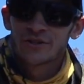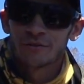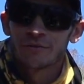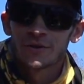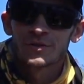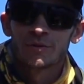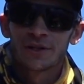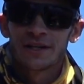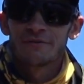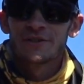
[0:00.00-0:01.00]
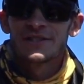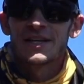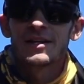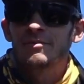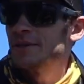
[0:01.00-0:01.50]
the first one in every
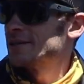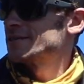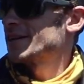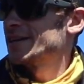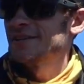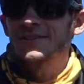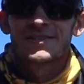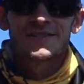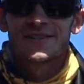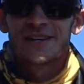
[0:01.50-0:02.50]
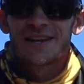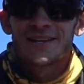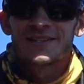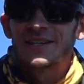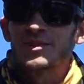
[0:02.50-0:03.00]
state because it kind of just
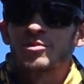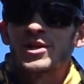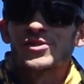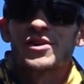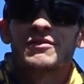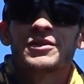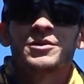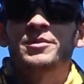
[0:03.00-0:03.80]
takes the pressure off a little